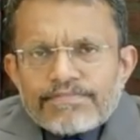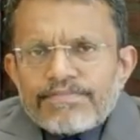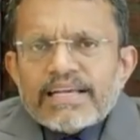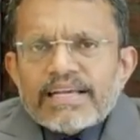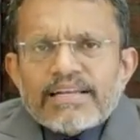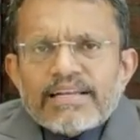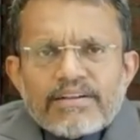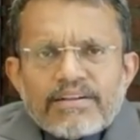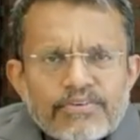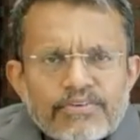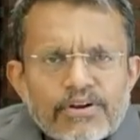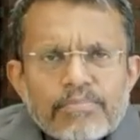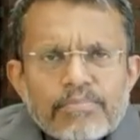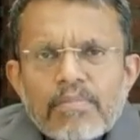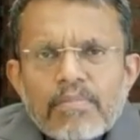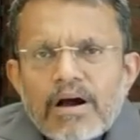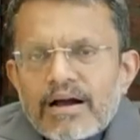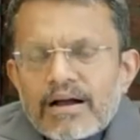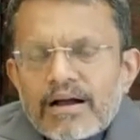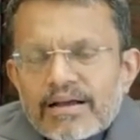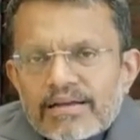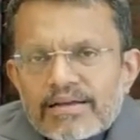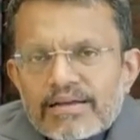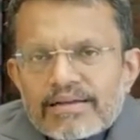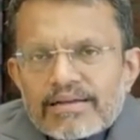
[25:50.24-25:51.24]
as a final
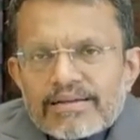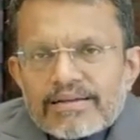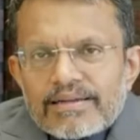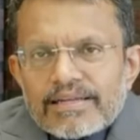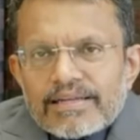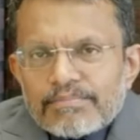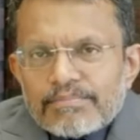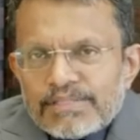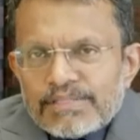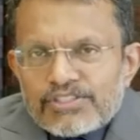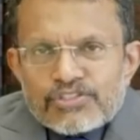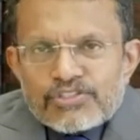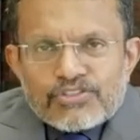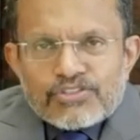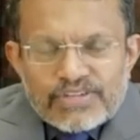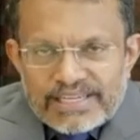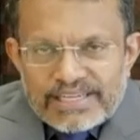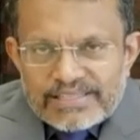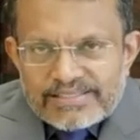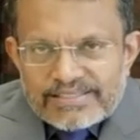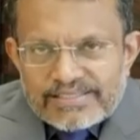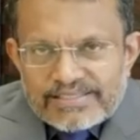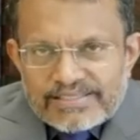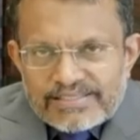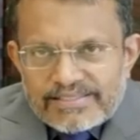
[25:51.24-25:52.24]
remark, let me
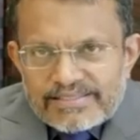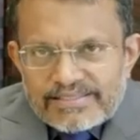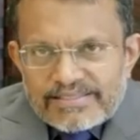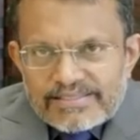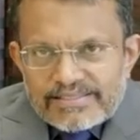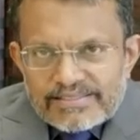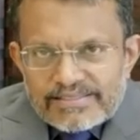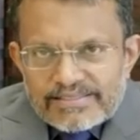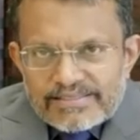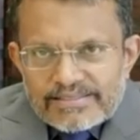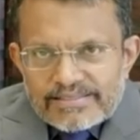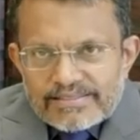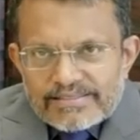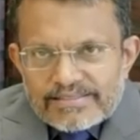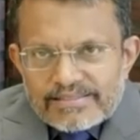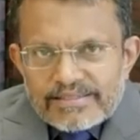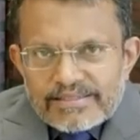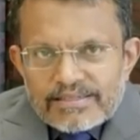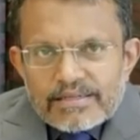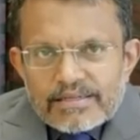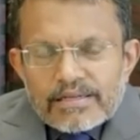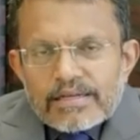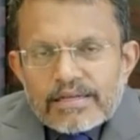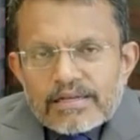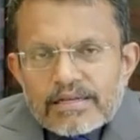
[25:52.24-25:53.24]
stress
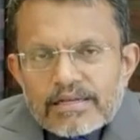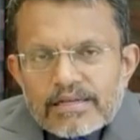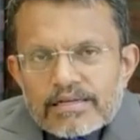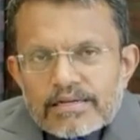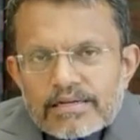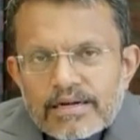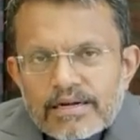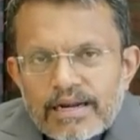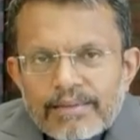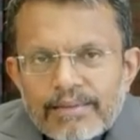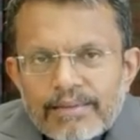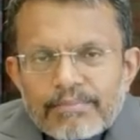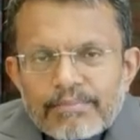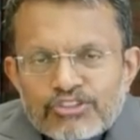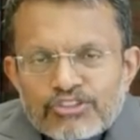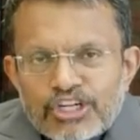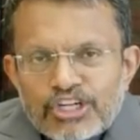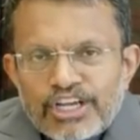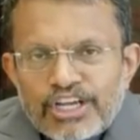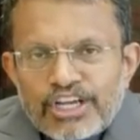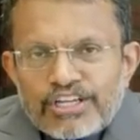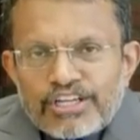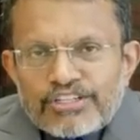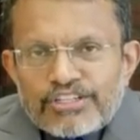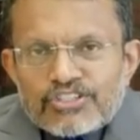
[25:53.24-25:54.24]
climate
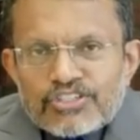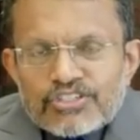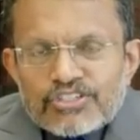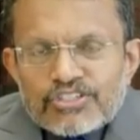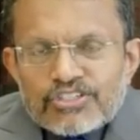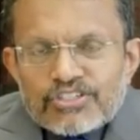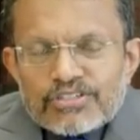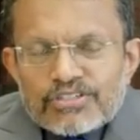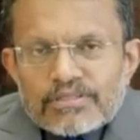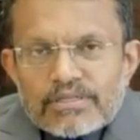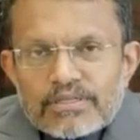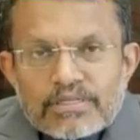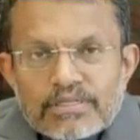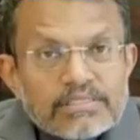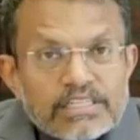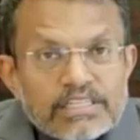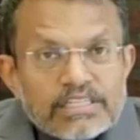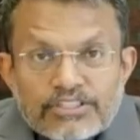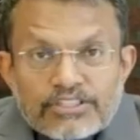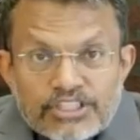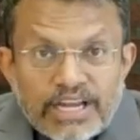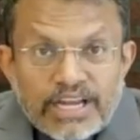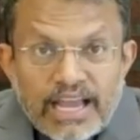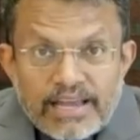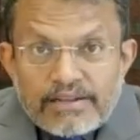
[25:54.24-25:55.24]
change
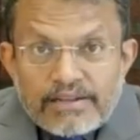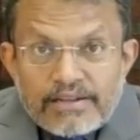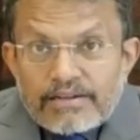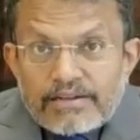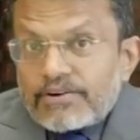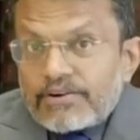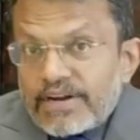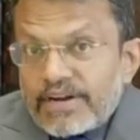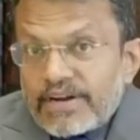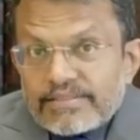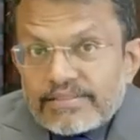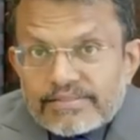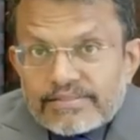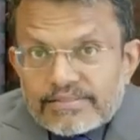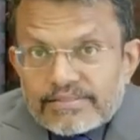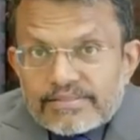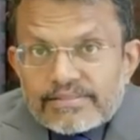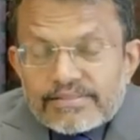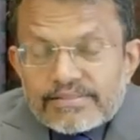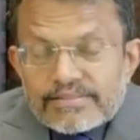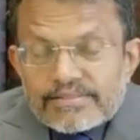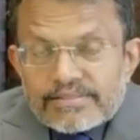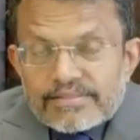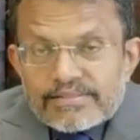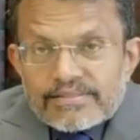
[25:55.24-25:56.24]
is a shared
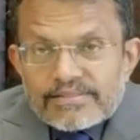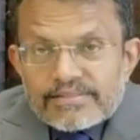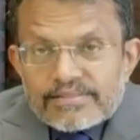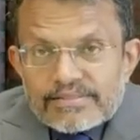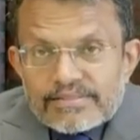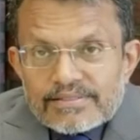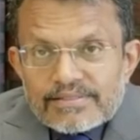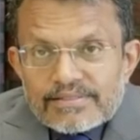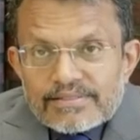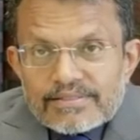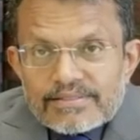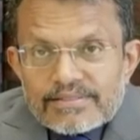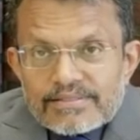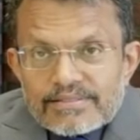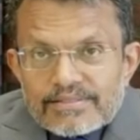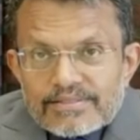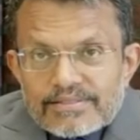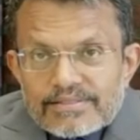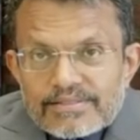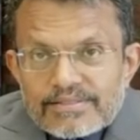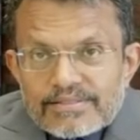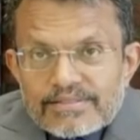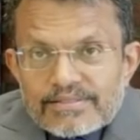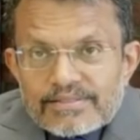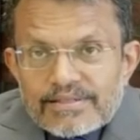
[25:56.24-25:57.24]
crisis,
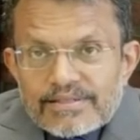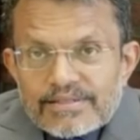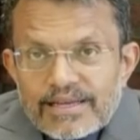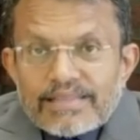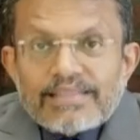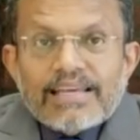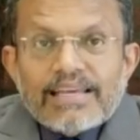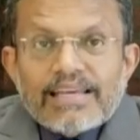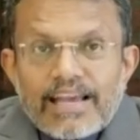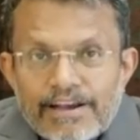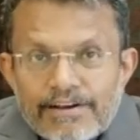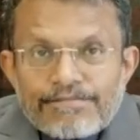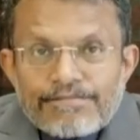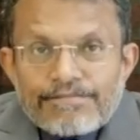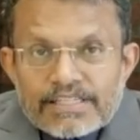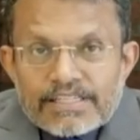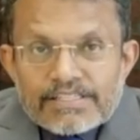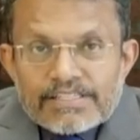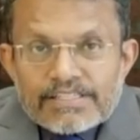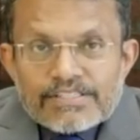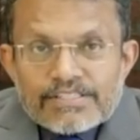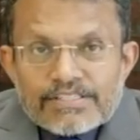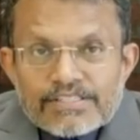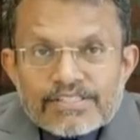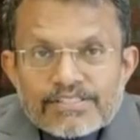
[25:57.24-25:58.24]
and the
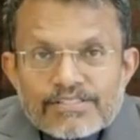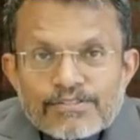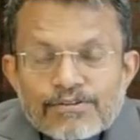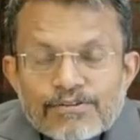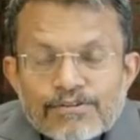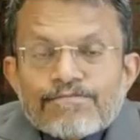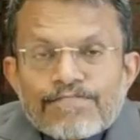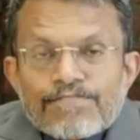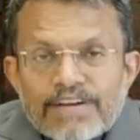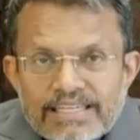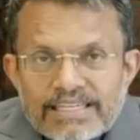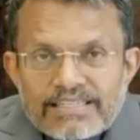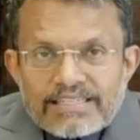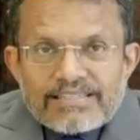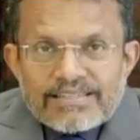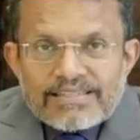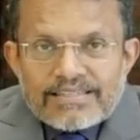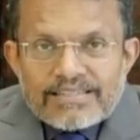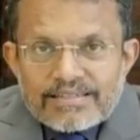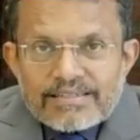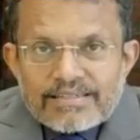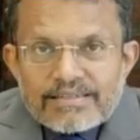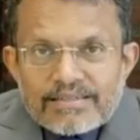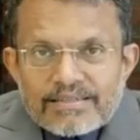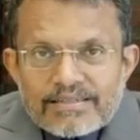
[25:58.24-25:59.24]
efforts to
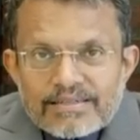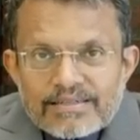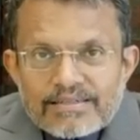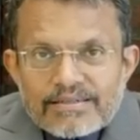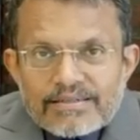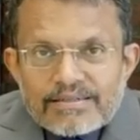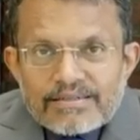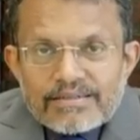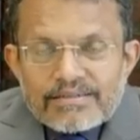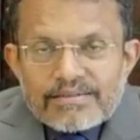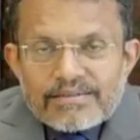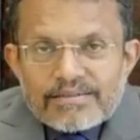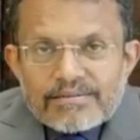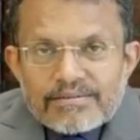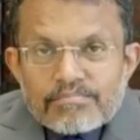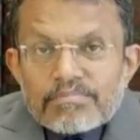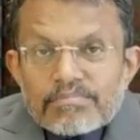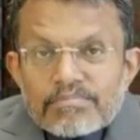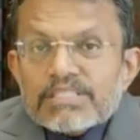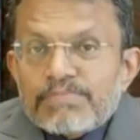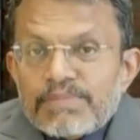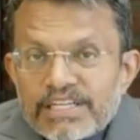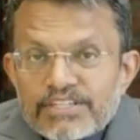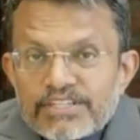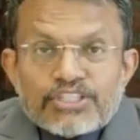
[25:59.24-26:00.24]
fight it
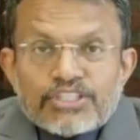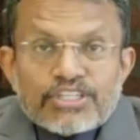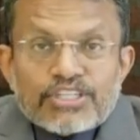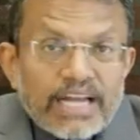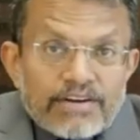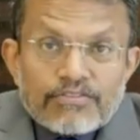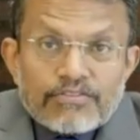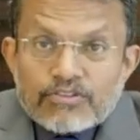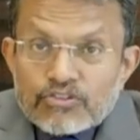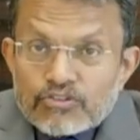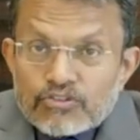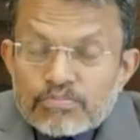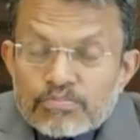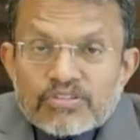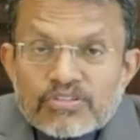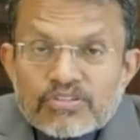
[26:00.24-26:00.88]
must be a shared